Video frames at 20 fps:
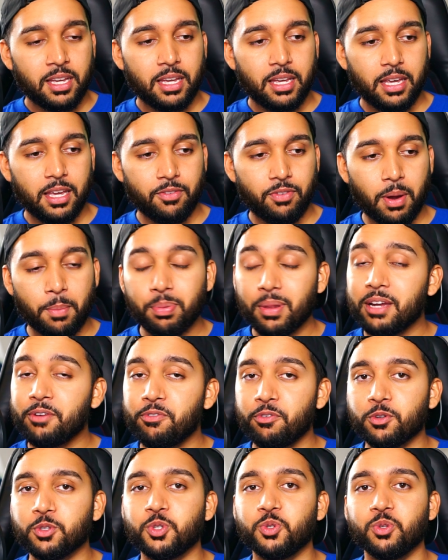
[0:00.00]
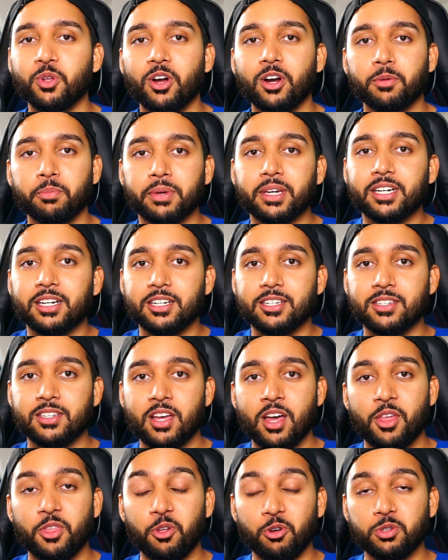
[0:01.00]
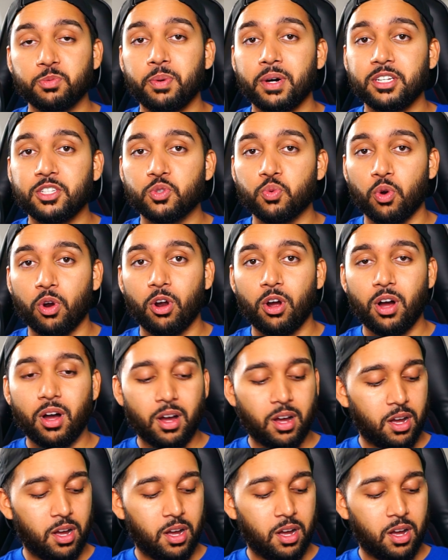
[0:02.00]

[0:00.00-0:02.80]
if I play for too long, because those buttons were